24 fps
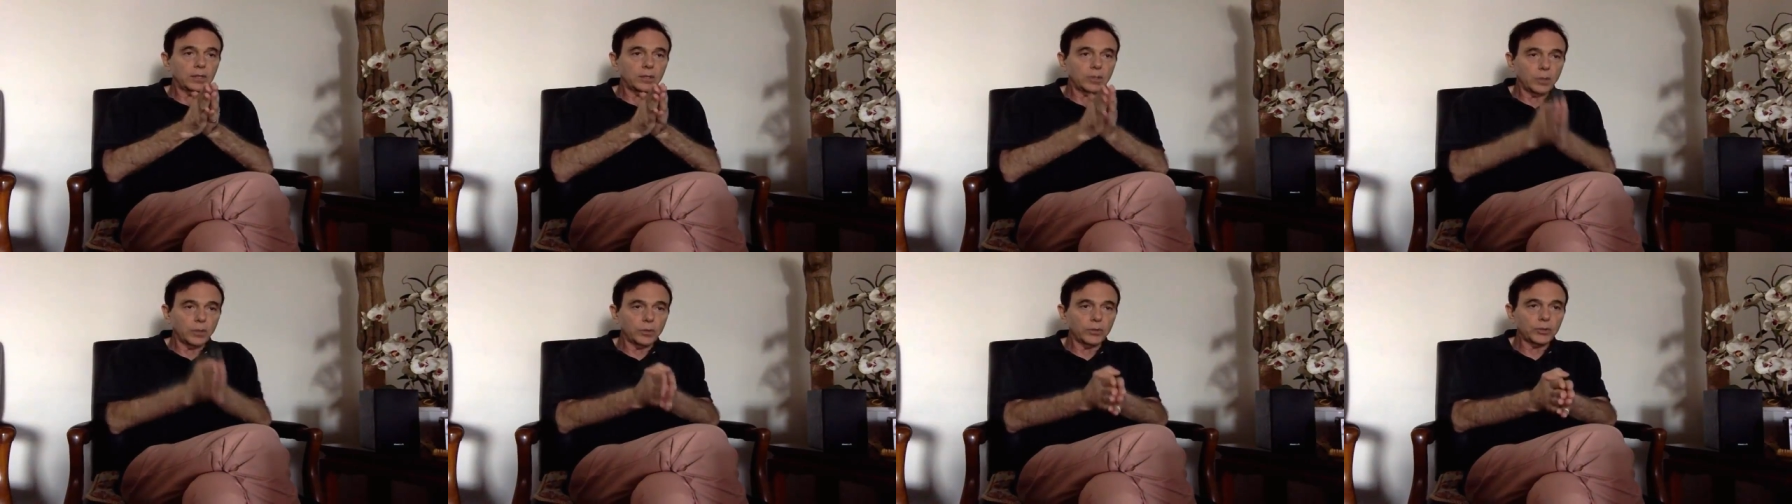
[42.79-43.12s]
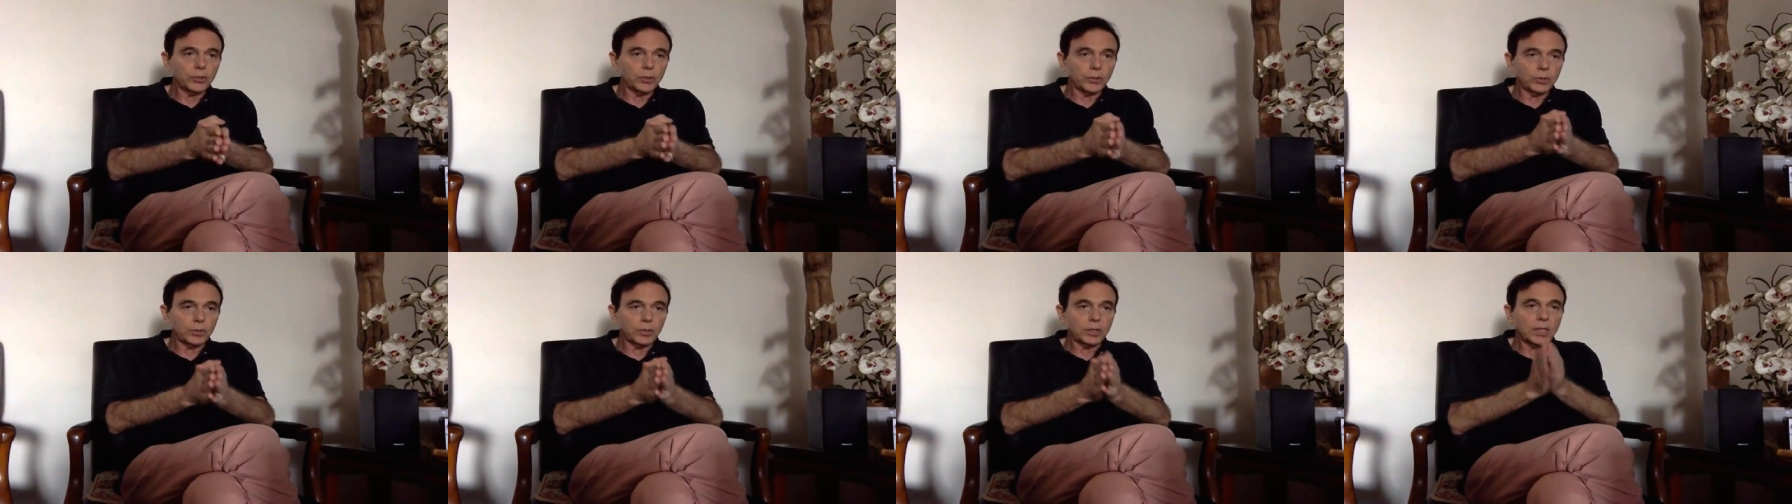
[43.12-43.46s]

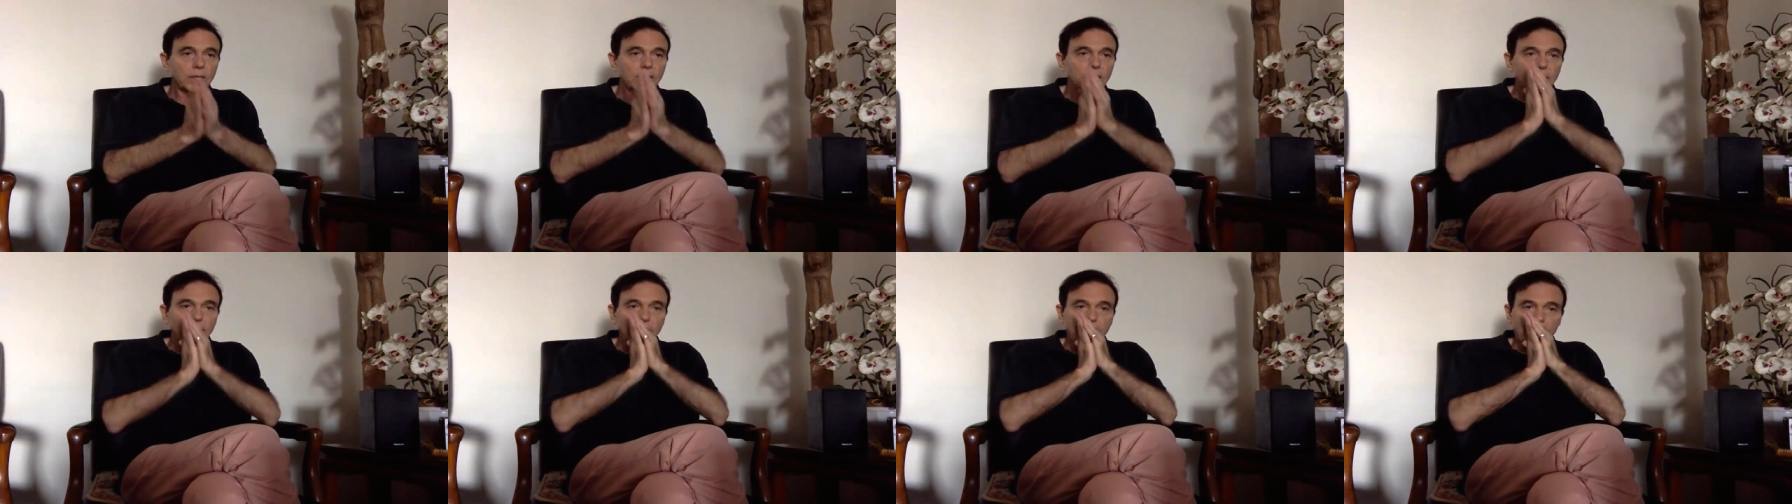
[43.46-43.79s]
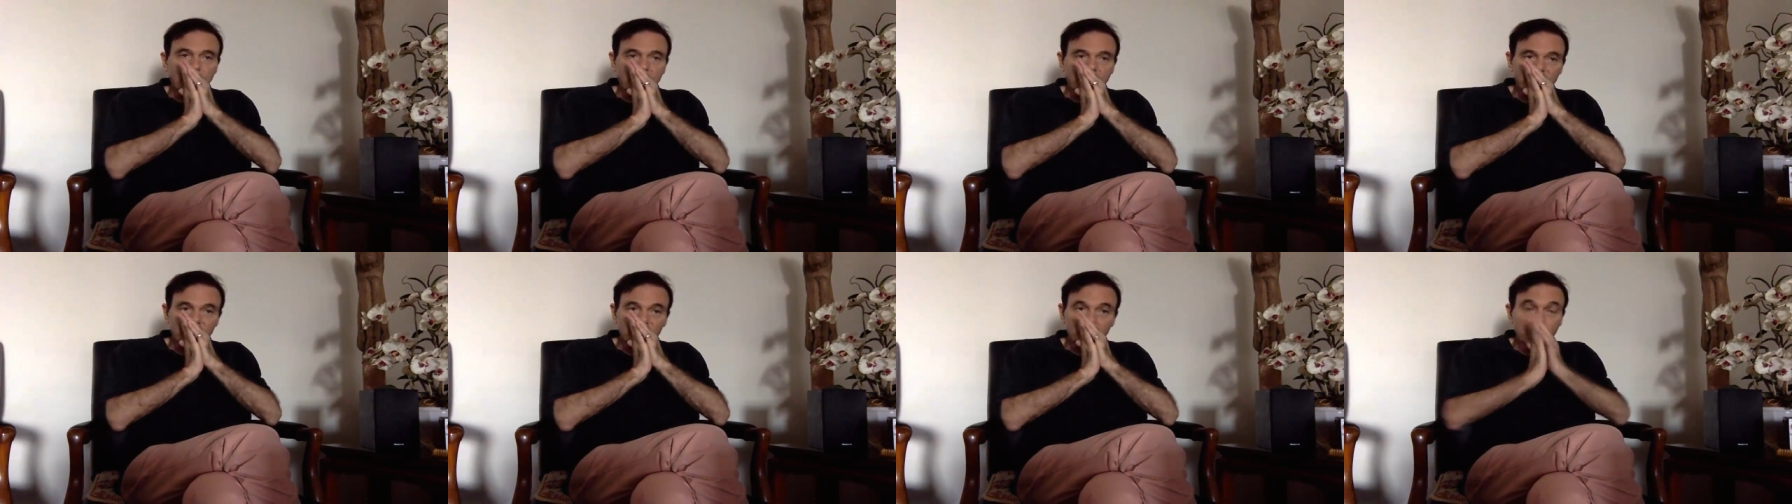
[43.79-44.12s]
soldiers,
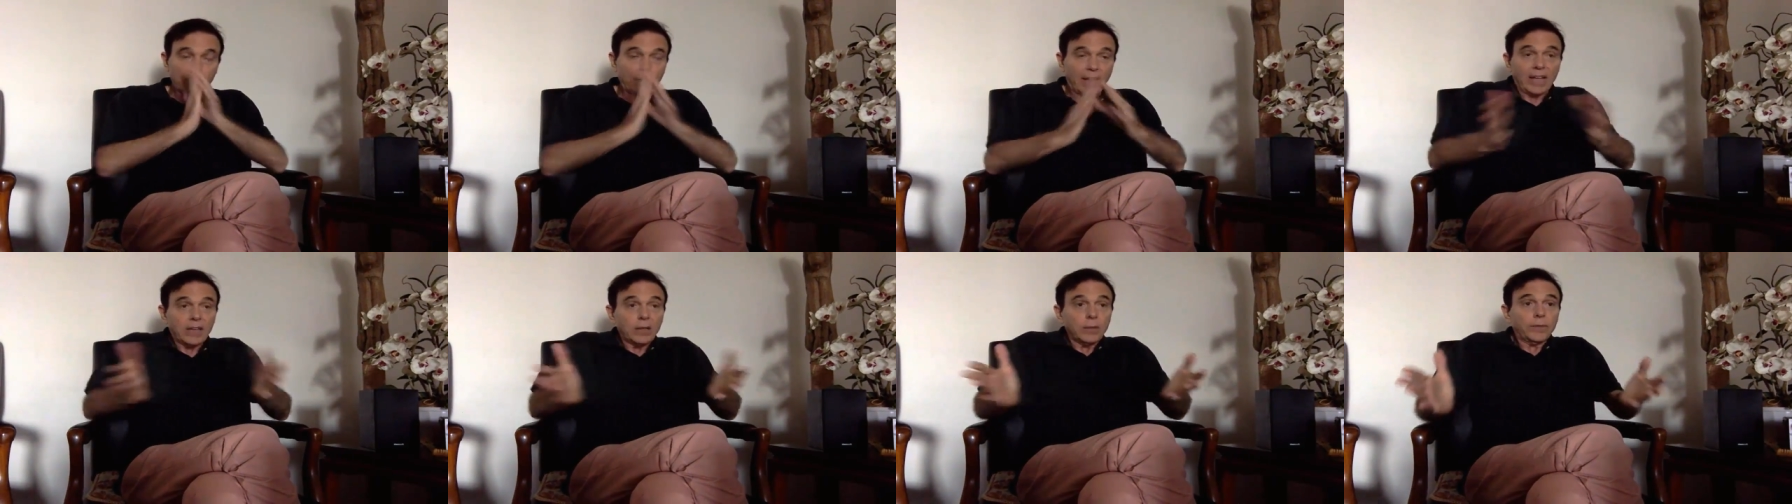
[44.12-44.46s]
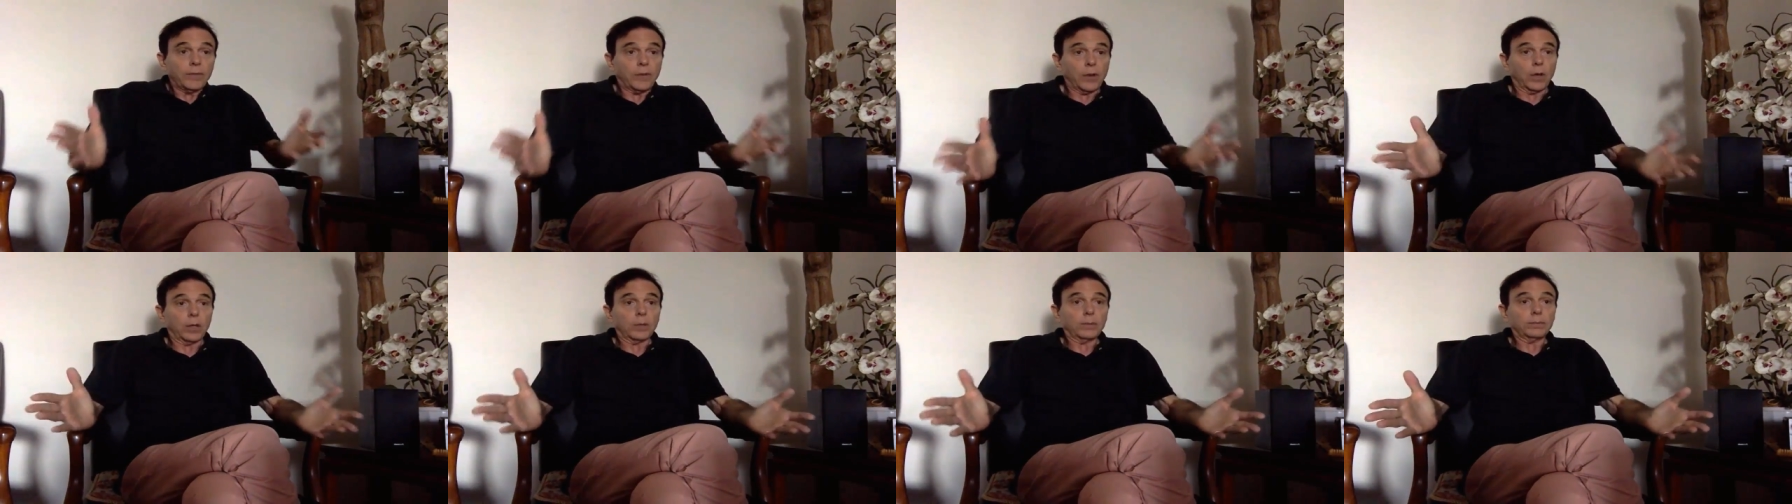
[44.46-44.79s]
and there's a
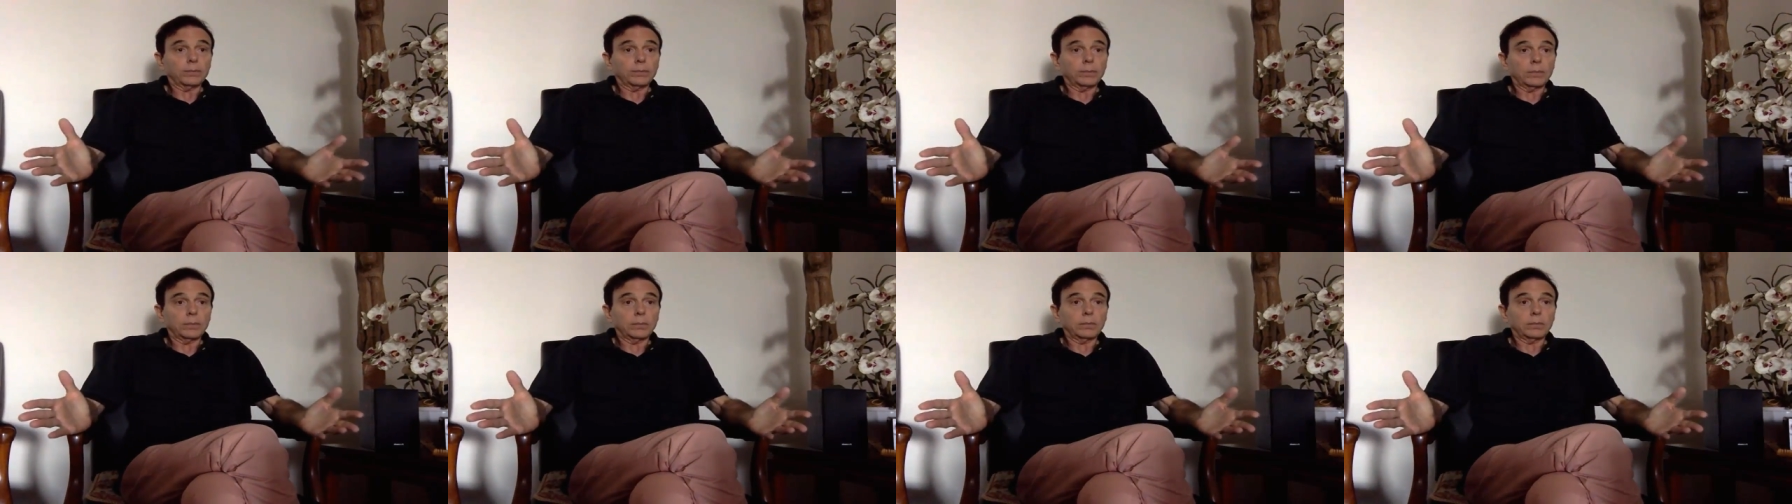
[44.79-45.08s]
battle fought.